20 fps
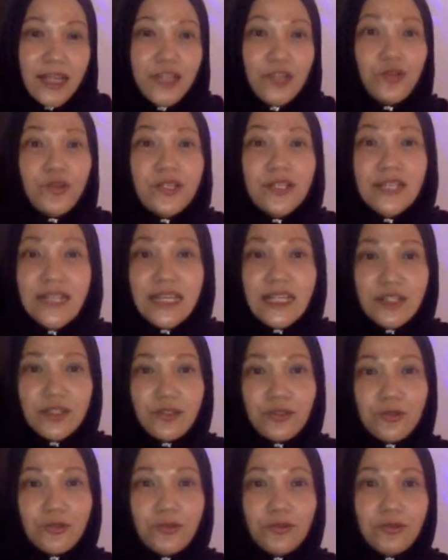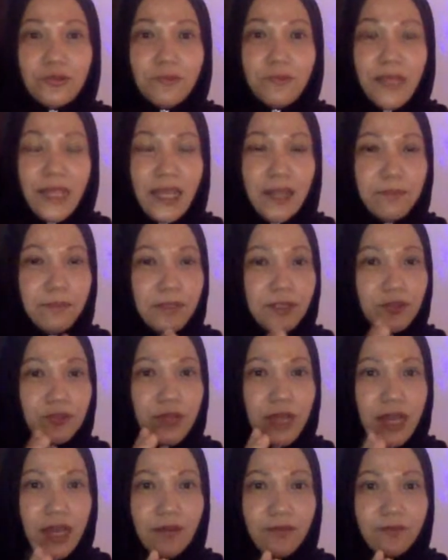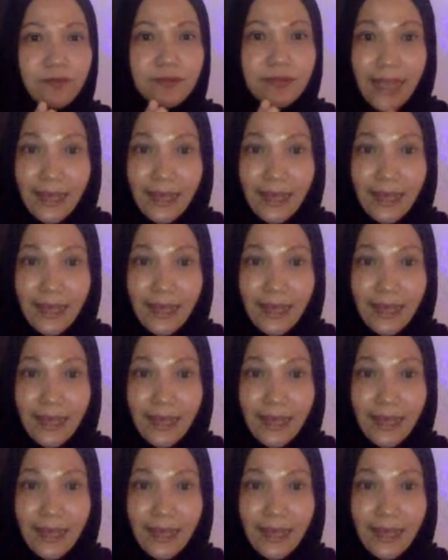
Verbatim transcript: you need to be able to have